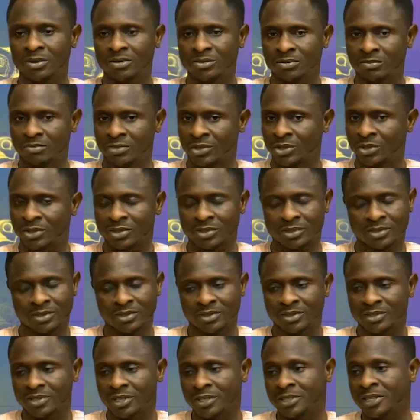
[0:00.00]
because
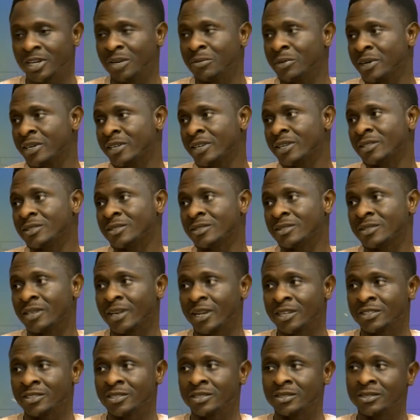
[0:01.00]
Nigerian market is
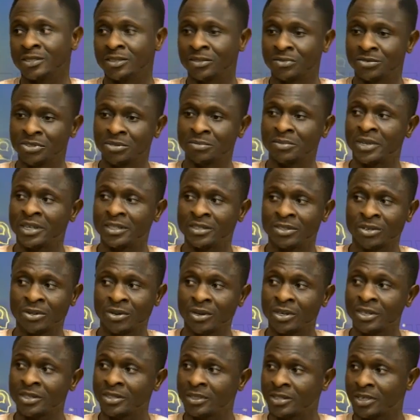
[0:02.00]
largely driven by the
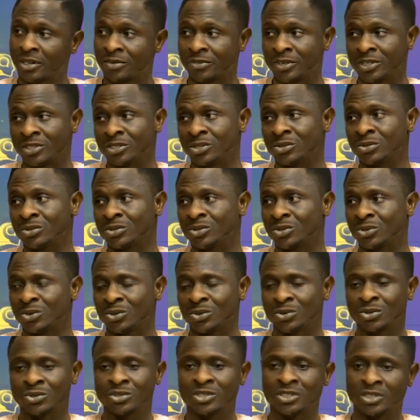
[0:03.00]
oil revenue,
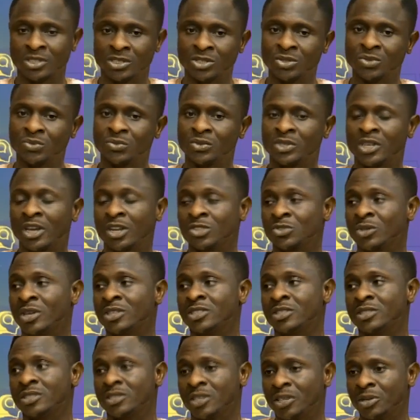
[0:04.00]
so this will
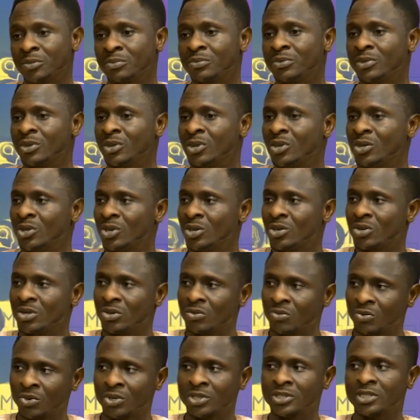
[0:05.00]
actually shape
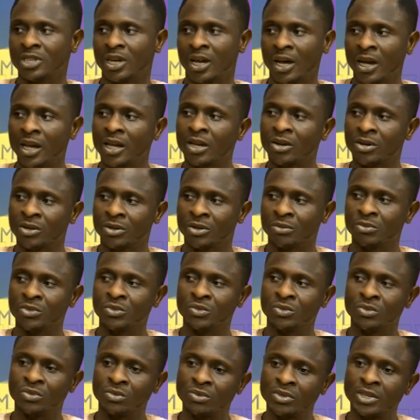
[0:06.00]
what our economy
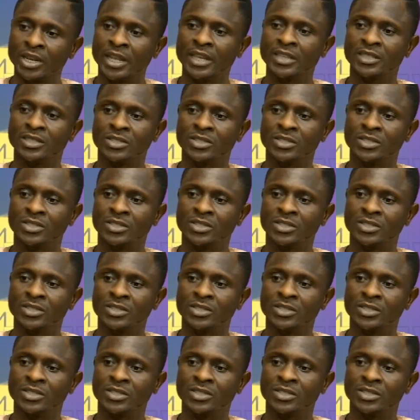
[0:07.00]
will look like in